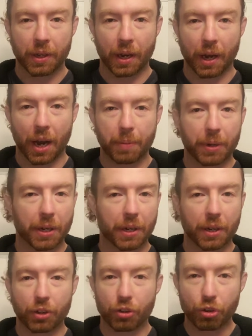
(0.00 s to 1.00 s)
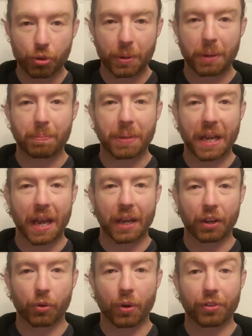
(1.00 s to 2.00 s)
I'm a human
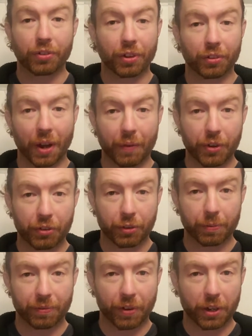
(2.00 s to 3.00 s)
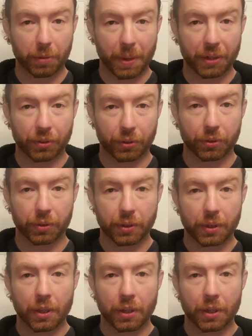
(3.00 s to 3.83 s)
being who has discovered some fundamental,